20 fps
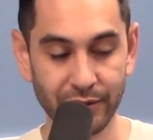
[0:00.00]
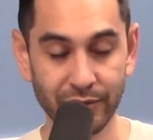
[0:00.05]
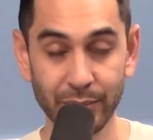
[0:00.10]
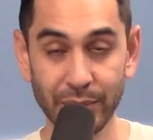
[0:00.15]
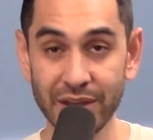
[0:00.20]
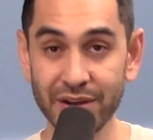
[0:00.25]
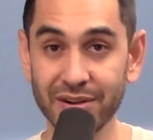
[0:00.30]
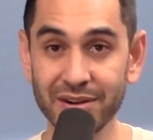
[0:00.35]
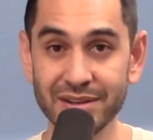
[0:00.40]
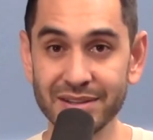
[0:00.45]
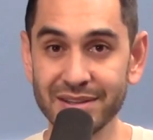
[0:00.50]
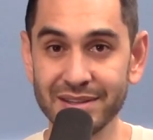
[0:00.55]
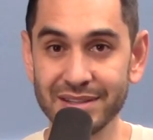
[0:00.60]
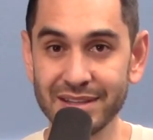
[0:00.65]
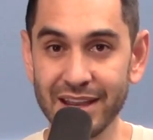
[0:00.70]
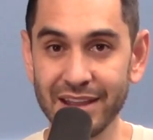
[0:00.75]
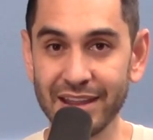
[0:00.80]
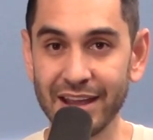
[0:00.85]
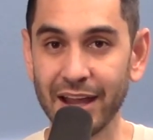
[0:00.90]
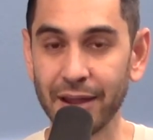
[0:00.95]
Peter doesn't
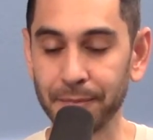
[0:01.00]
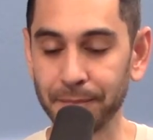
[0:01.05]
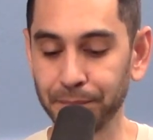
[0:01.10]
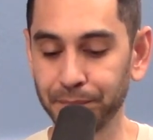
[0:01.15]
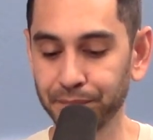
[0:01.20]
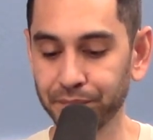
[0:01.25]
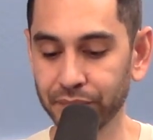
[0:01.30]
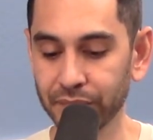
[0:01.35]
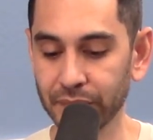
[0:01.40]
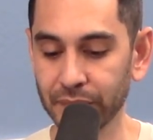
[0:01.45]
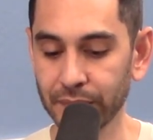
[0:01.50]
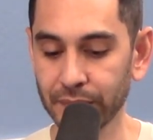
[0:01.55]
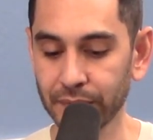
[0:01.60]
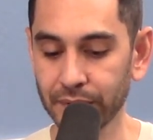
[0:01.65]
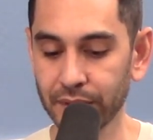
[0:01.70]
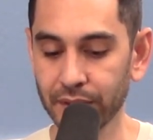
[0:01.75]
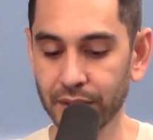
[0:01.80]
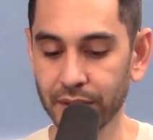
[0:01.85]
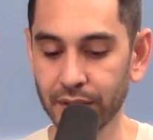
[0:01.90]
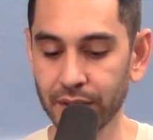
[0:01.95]
say that.
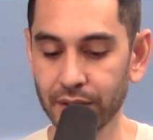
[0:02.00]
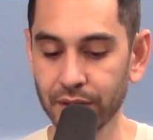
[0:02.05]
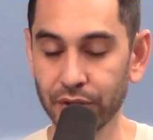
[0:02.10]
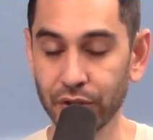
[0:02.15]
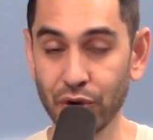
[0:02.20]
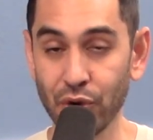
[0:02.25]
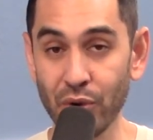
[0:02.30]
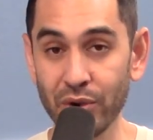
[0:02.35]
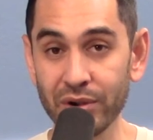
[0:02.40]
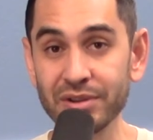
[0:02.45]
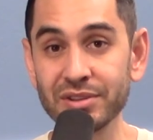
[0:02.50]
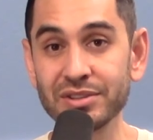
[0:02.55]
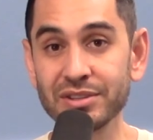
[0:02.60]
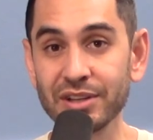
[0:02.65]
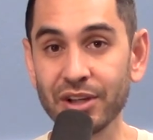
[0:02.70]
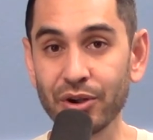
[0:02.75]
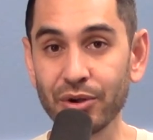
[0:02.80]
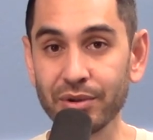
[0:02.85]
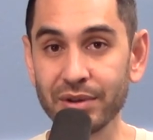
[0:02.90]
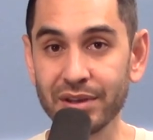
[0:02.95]
The
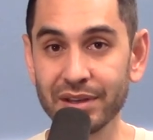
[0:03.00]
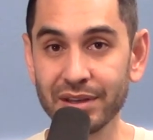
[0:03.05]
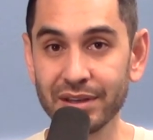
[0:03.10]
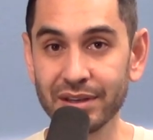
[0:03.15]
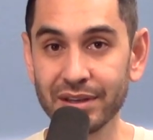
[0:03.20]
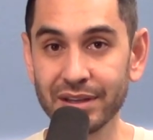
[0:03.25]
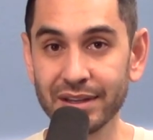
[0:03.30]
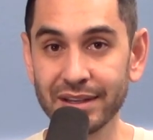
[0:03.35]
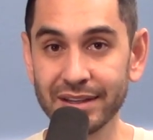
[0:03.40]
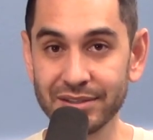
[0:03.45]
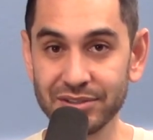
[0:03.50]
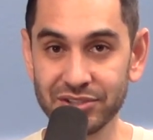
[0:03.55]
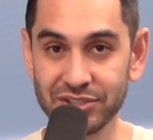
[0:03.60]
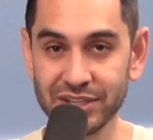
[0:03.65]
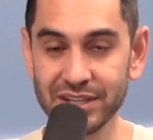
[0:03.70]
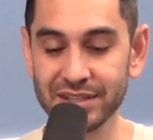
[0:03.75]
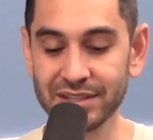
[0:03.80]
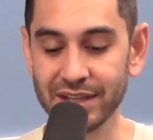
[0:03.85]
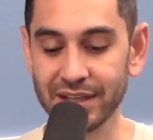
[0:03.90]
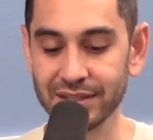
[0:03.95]
cornerstone is
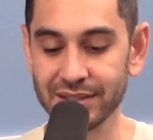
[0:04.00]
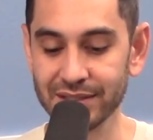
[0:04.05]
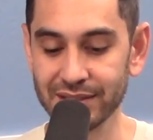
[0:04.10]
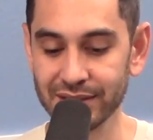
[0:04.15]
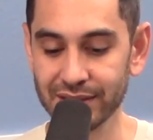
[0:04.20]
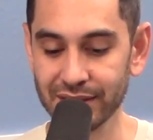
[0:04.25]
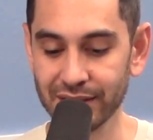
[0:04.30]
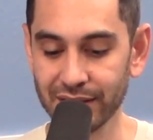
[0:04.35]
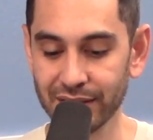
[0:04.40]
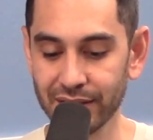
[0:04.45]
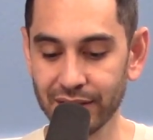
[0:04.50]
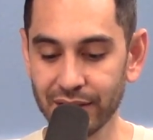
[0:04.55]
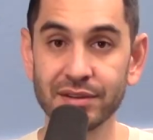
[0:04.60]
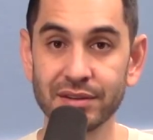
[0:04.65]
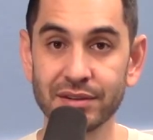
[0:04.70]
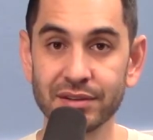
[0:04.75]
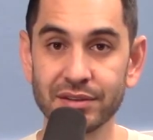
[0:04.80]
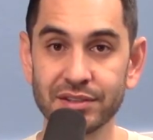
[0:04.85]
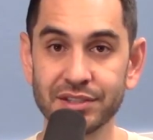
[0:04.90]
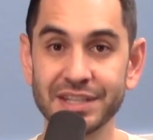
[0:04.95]
Jesus.
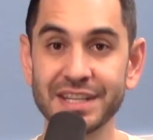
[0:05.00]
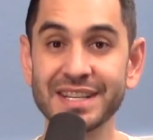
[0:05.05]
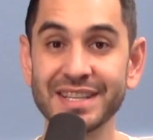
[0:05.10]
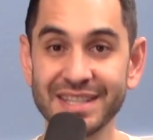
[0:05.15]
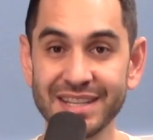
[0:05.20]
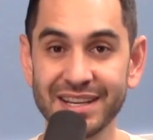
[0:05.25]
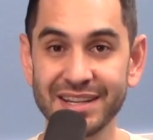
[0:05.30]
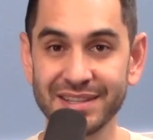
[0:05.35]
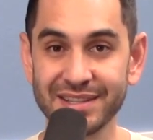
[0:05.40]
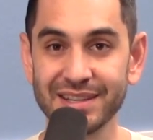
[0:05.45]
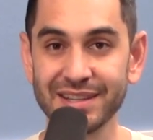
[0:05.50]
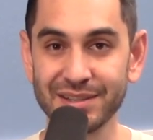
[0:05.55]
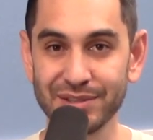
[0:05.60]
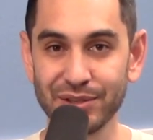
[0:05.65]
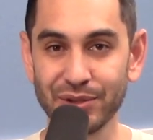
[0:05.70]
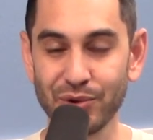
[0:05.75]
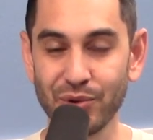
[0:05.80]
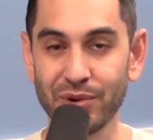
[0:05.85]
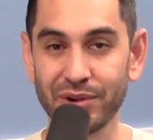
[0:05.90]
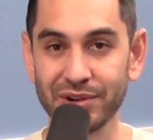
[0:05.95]
Jesus is
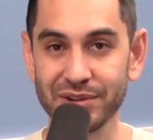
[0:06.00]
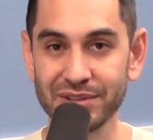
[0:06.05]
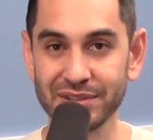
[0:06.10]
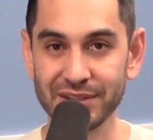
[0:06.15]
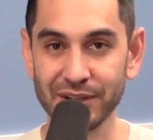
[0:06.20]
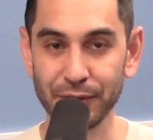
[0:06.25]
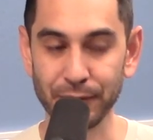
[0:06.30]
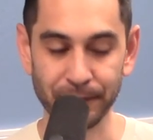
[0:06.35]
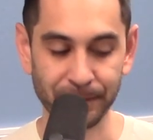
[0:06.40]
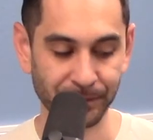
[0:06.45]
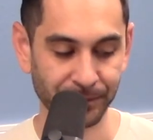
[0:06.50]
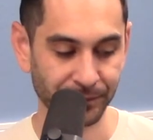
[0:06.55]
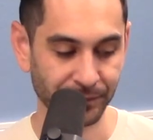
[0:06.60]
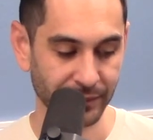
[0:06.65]
the cornerstone.